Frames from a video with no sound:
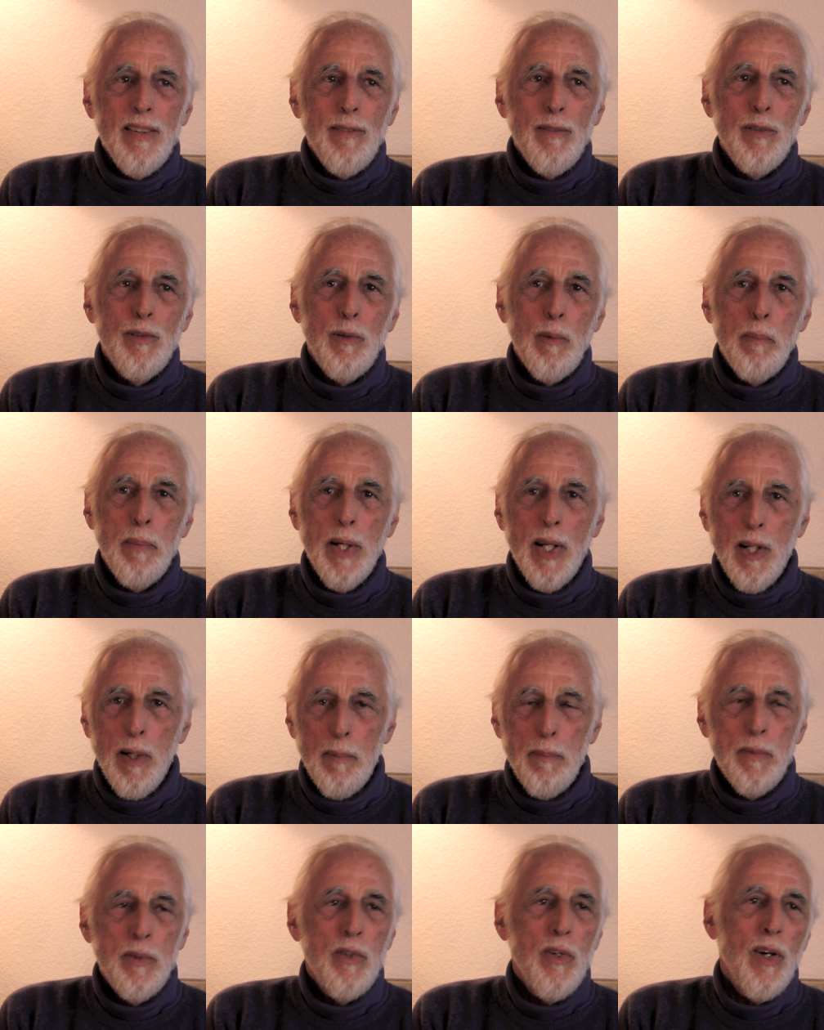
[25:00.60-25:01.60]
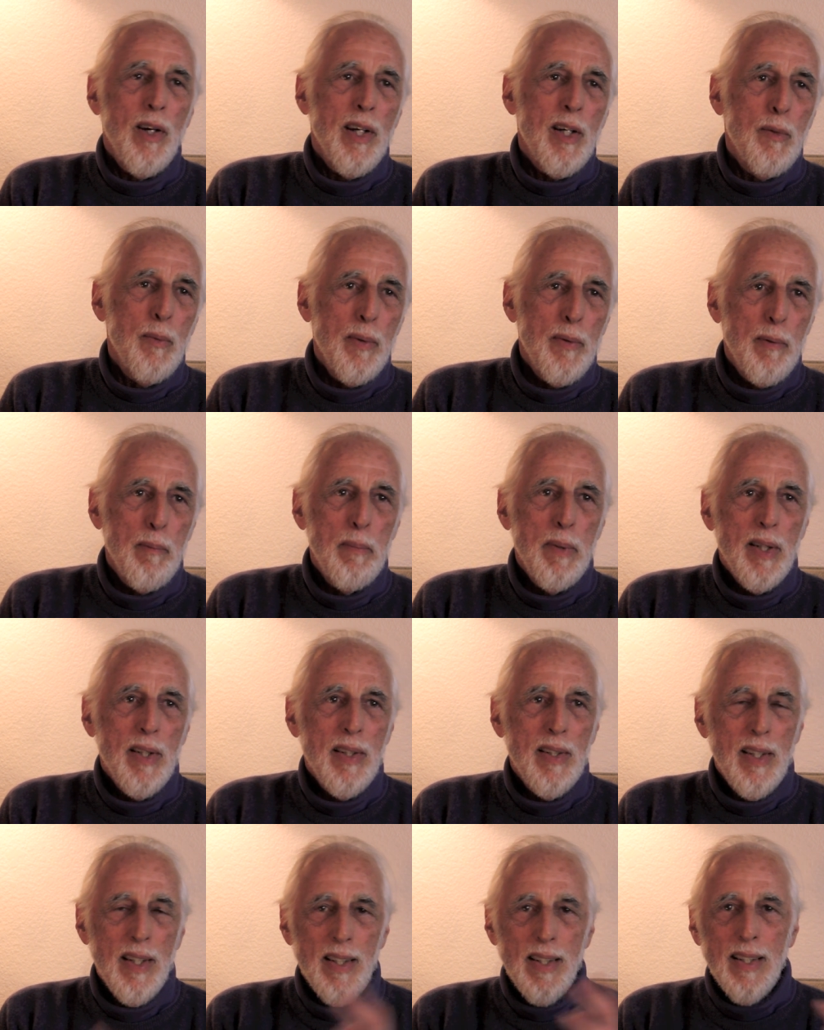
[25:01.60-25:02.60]
was a pickup truck with a
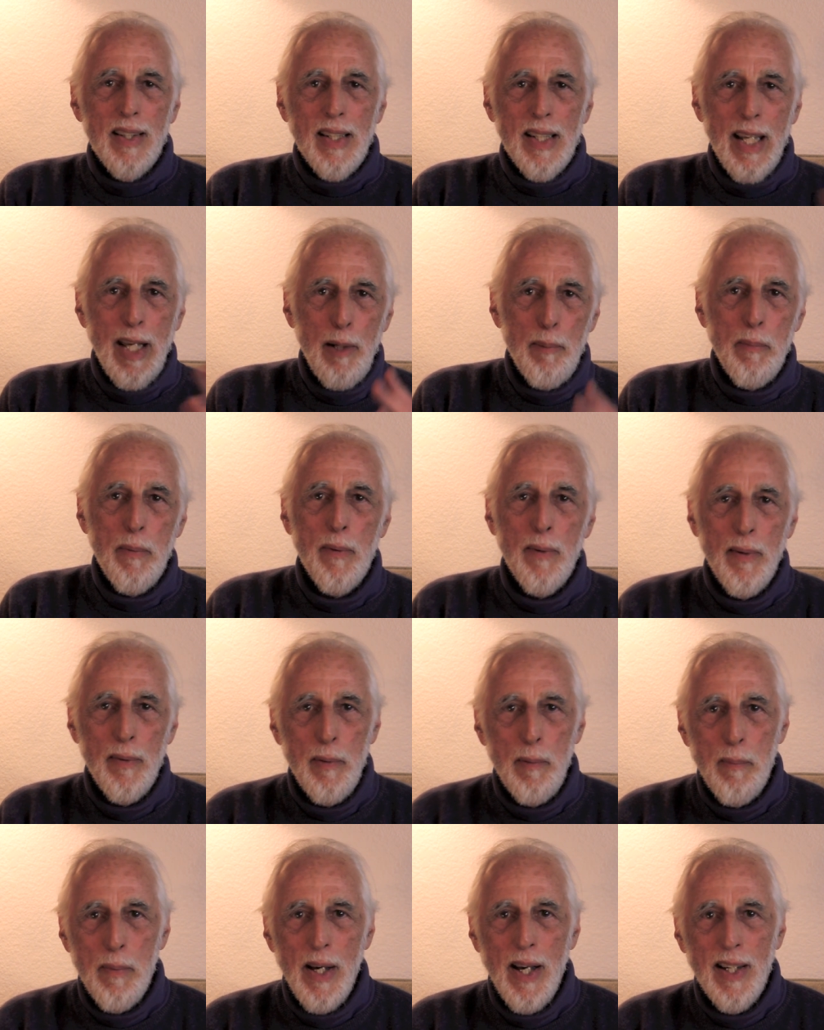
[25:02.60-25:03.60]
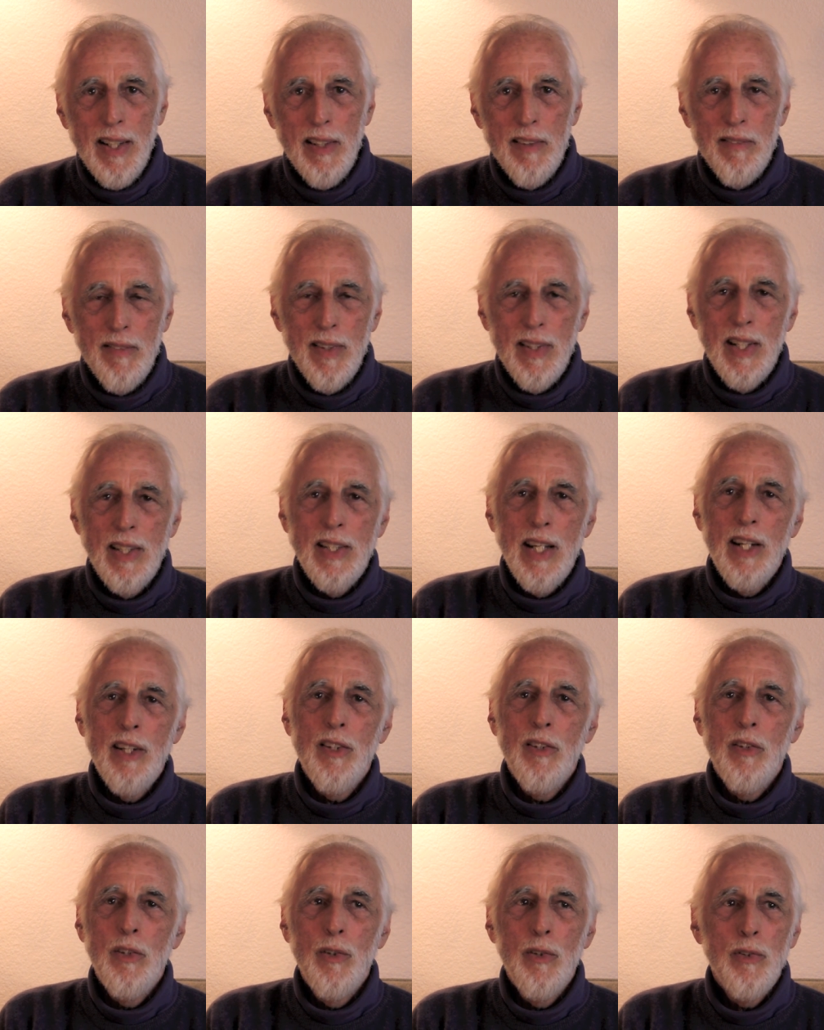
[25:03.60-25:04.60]
big camper on the back of it, and they
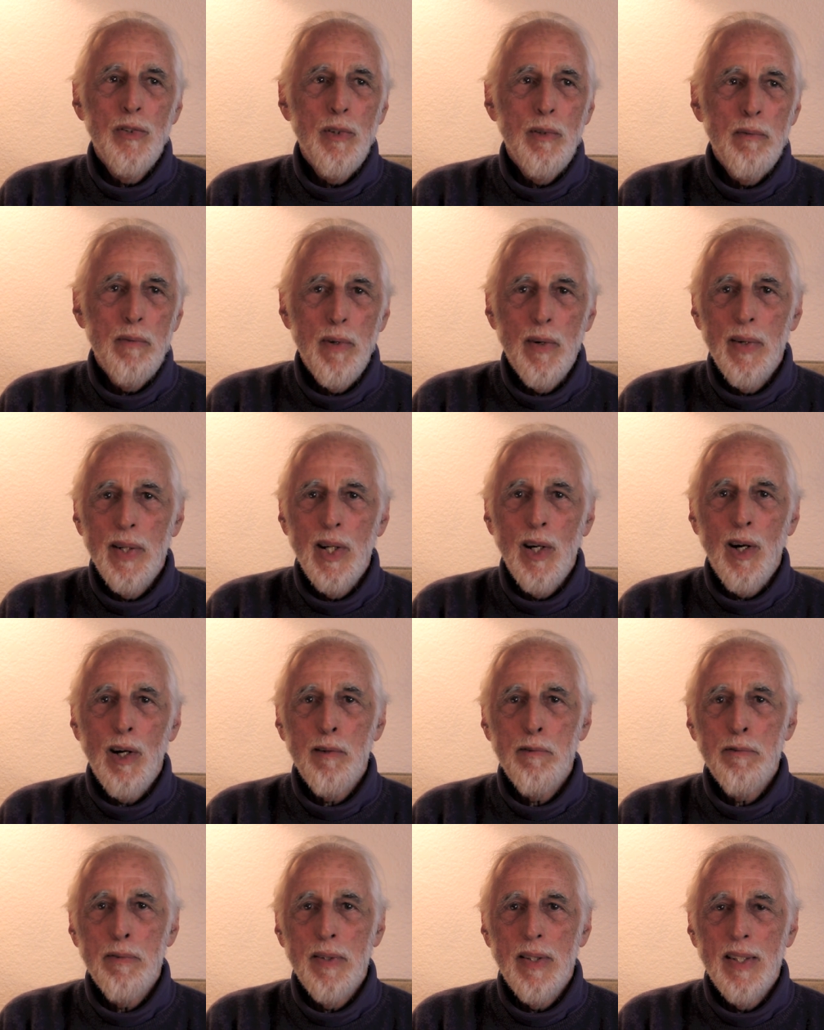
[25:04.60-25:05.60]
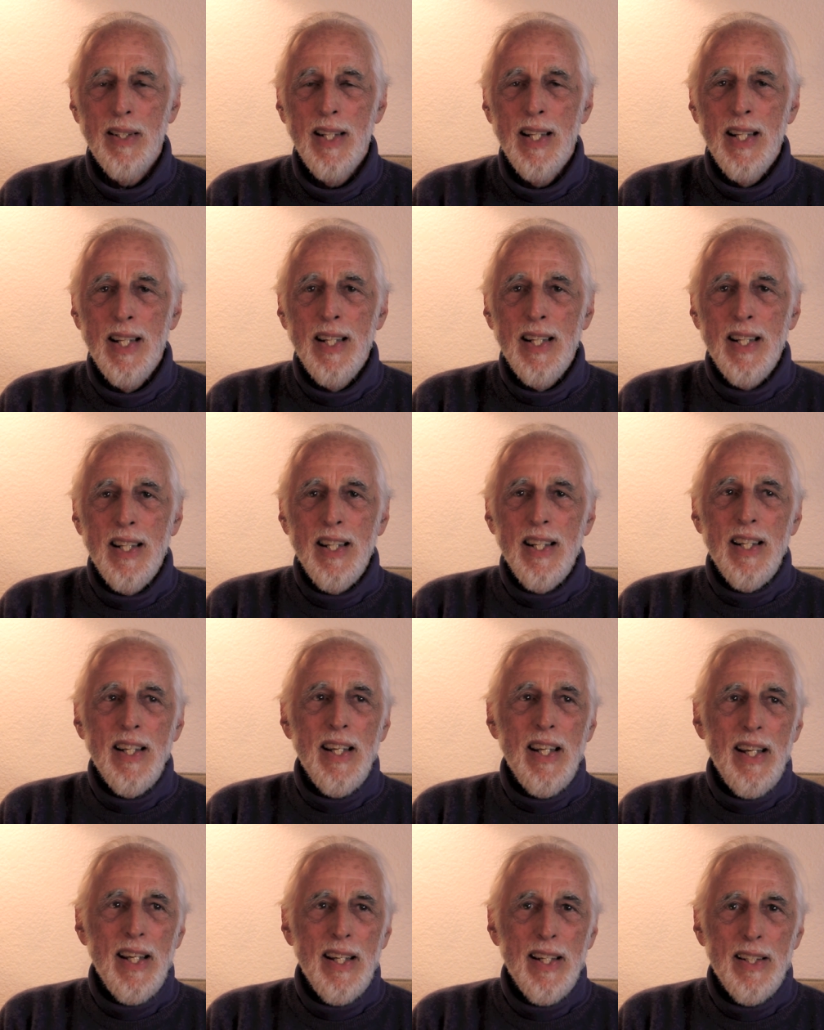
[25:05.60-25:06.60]
didn't use it very often.
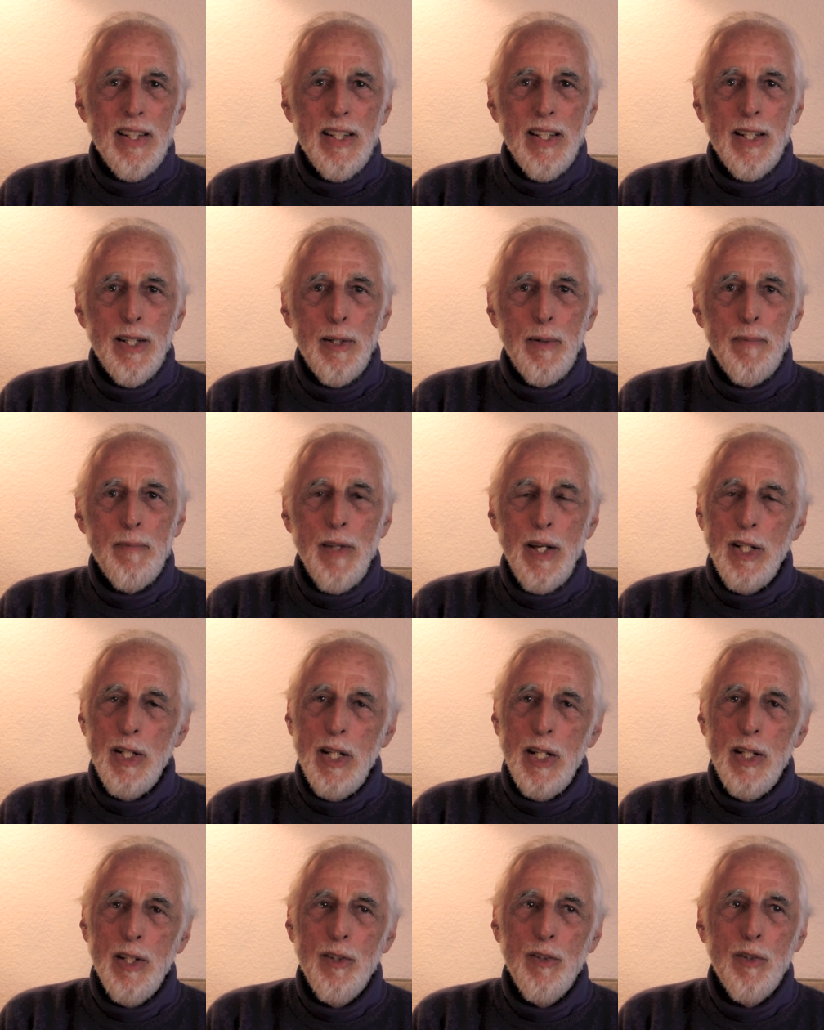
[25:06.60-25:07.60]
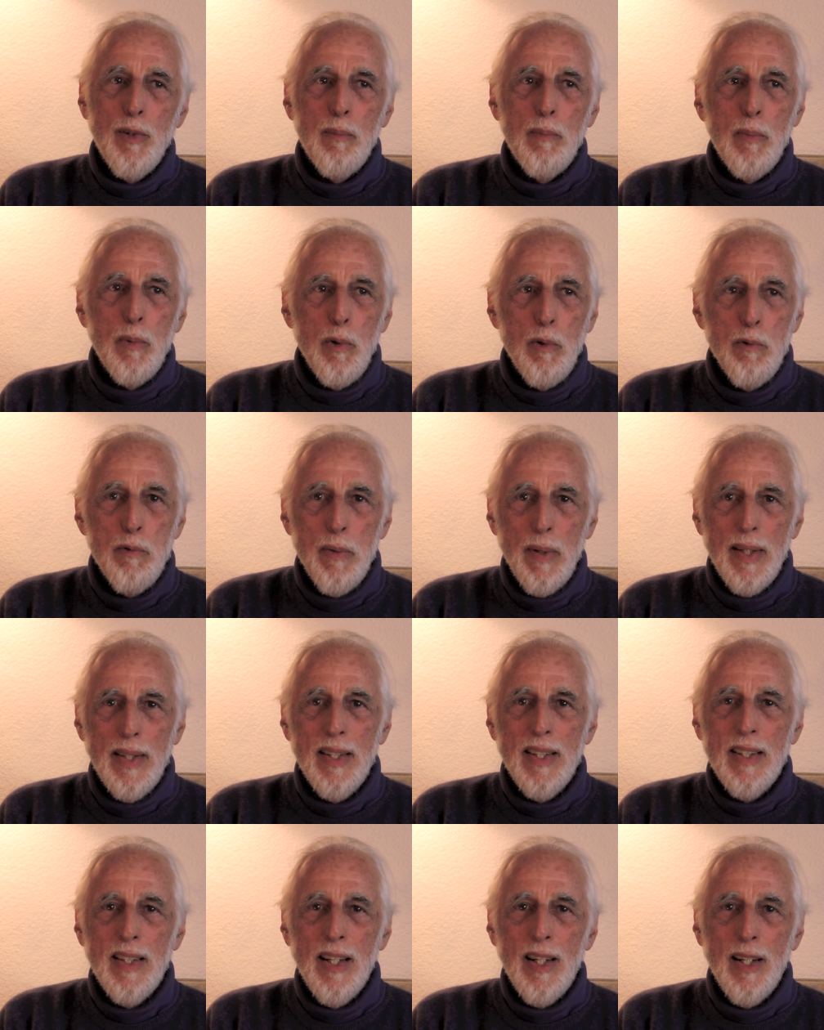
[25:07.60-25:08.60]
And they needed to move
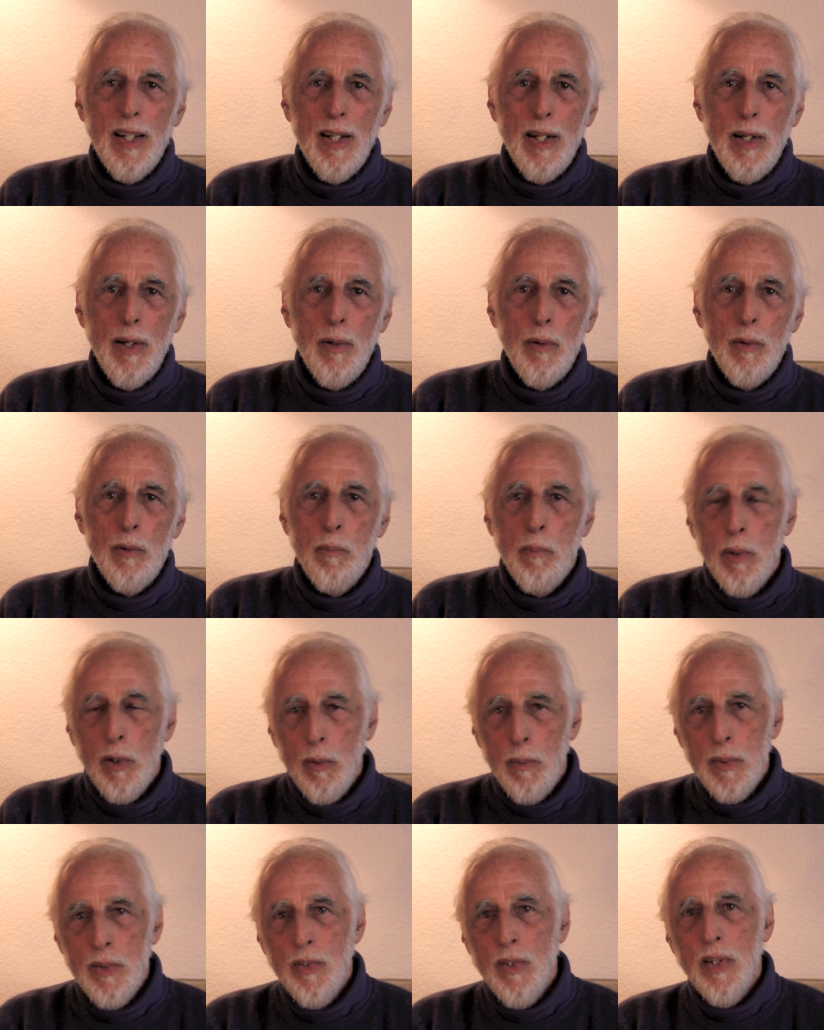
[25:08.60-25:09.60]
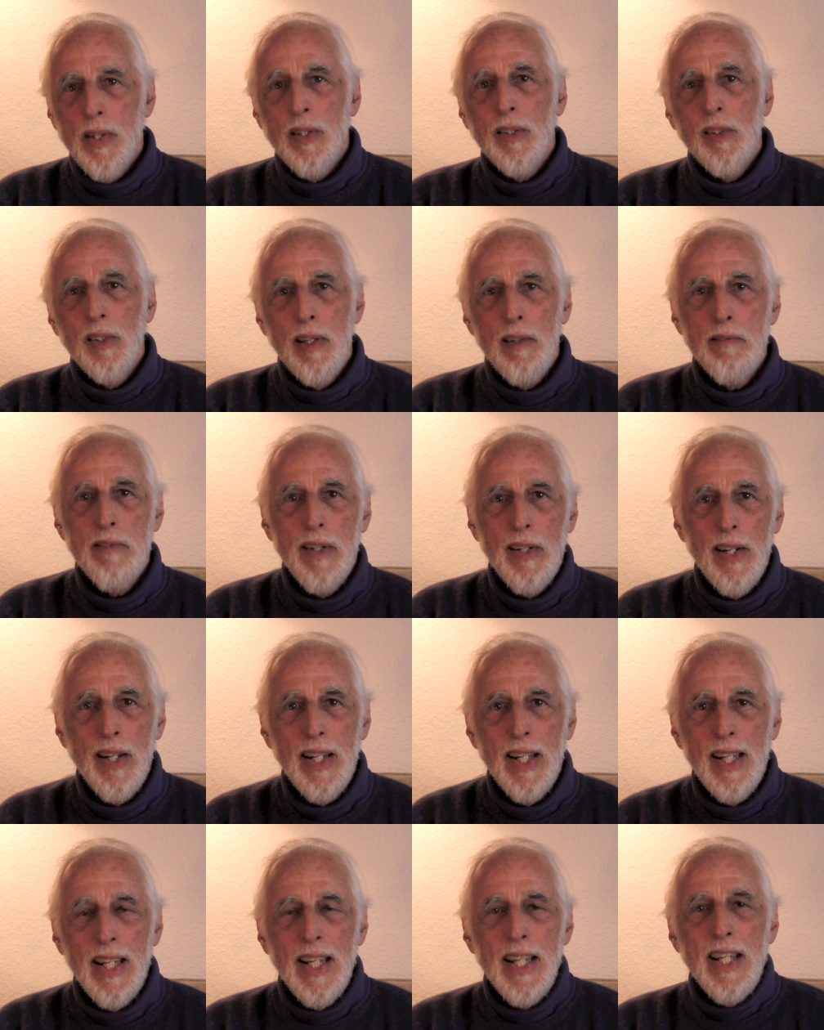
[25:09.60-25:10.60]
it. Bill was going to live in
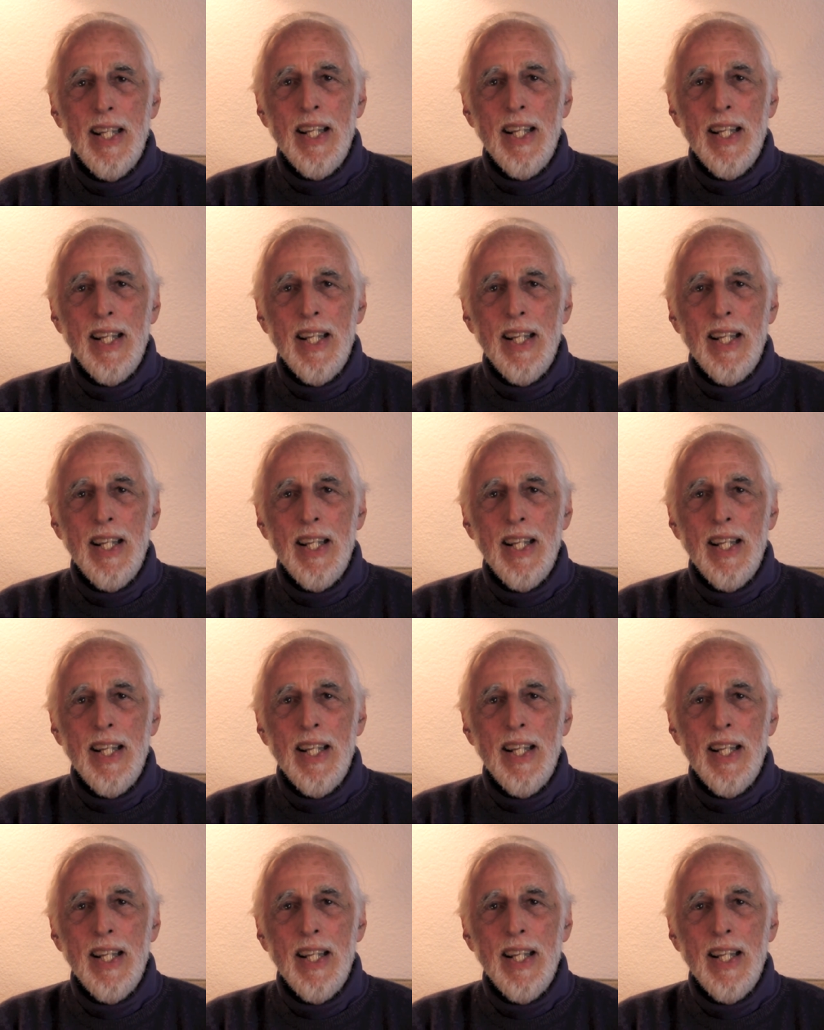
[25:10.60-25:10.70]
it,